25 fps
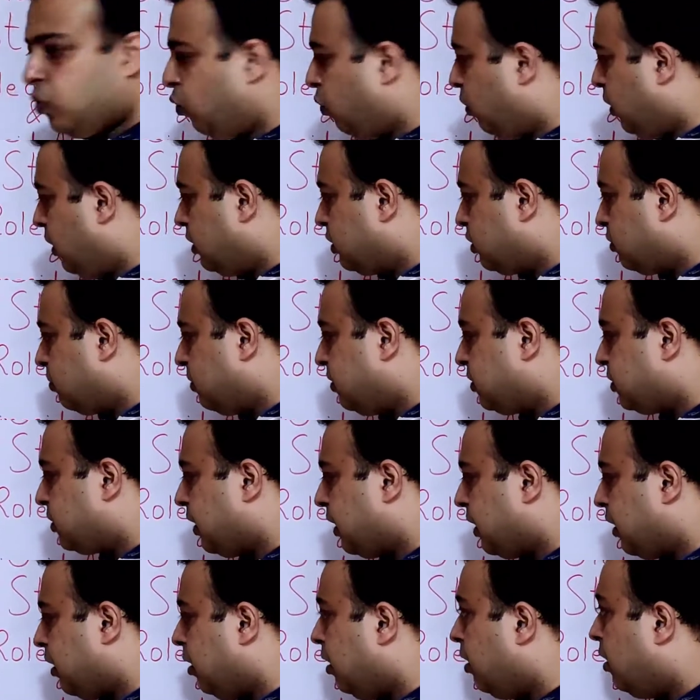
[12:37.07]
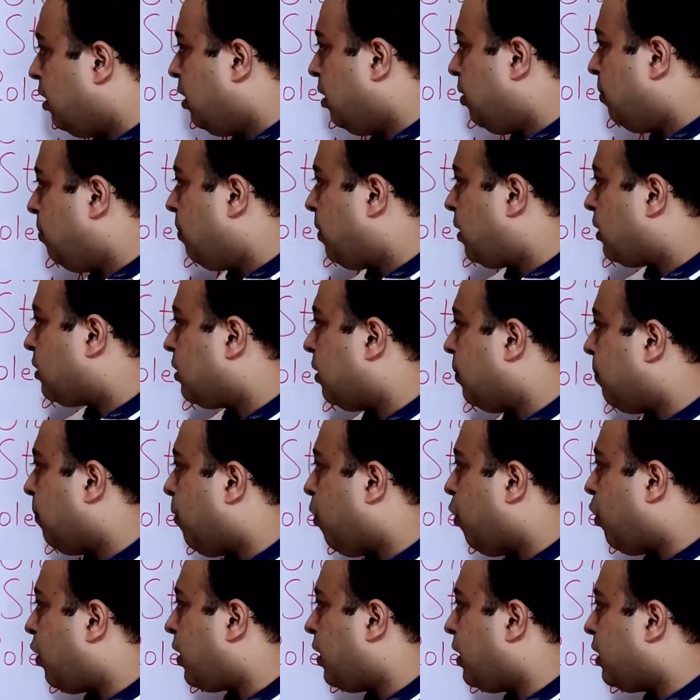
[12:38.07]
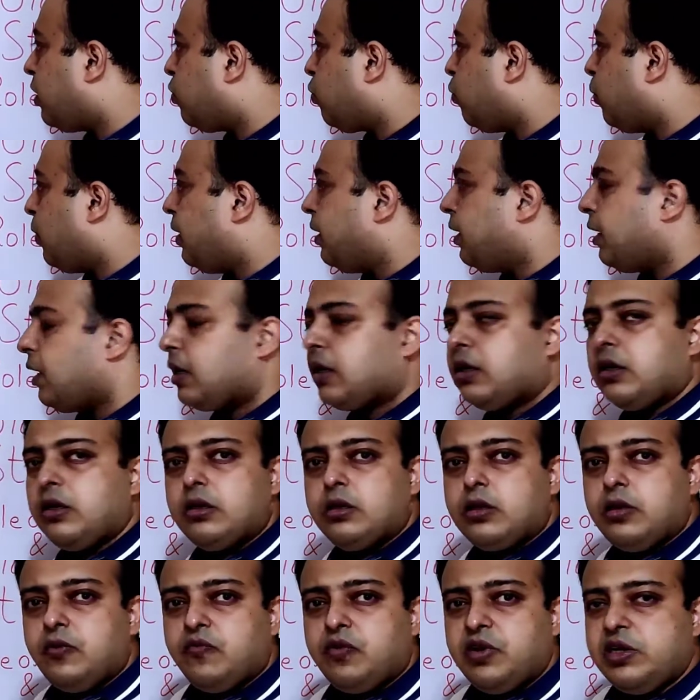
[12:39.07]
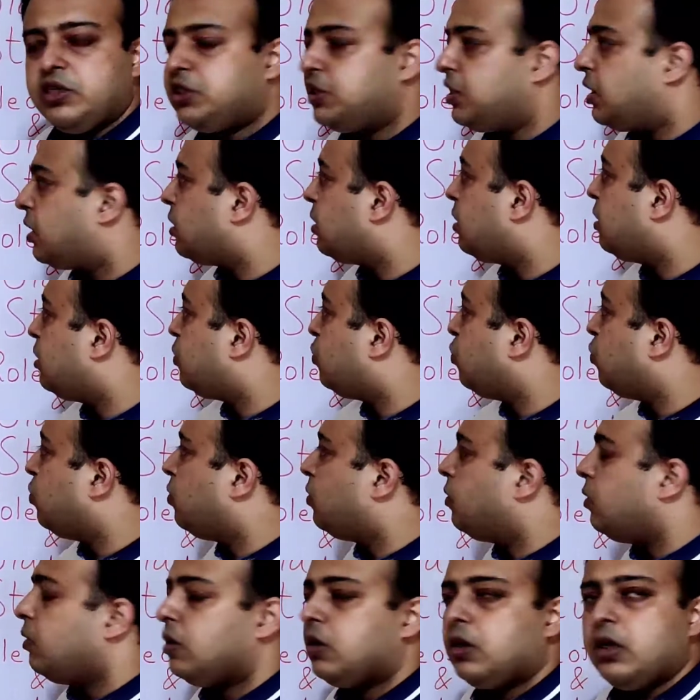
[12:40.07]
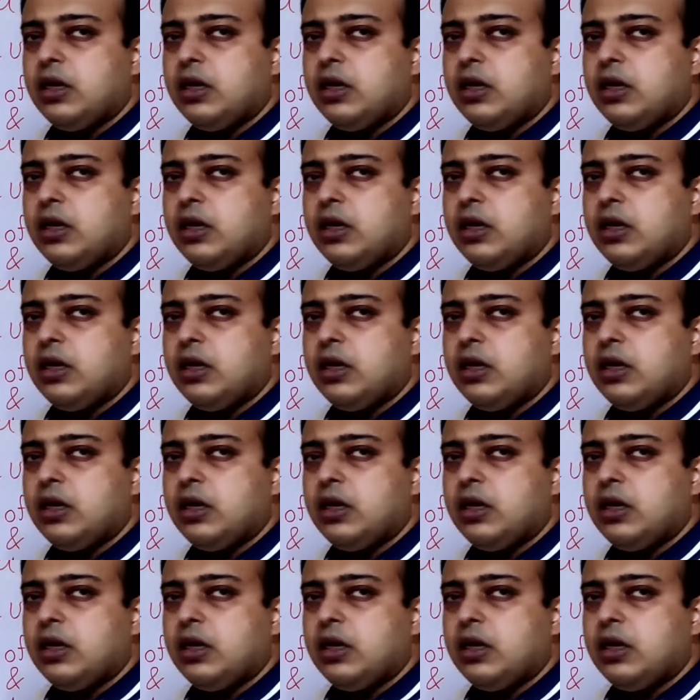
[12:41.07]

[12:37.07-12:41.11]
Rook is missing, but the pawn and queen are sufficient to